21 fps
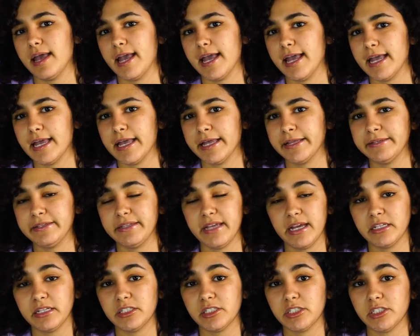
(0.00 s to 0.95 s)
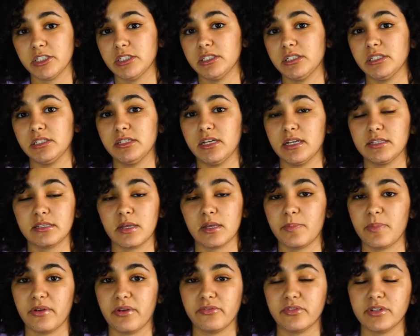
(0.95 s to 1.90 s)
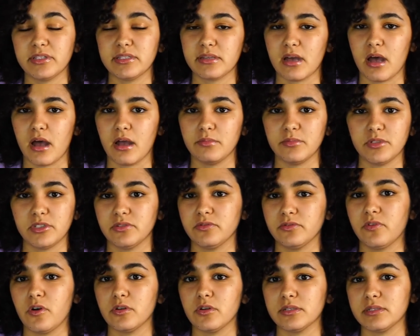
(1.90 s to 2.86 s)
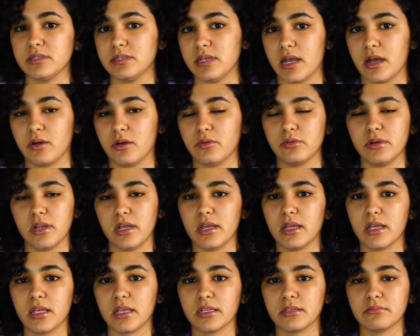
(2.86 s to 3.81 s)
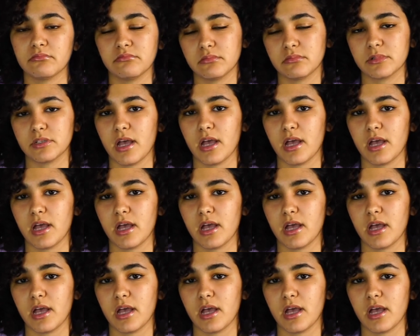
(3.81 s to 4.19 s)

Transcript: and yet she gets up every time she falls down and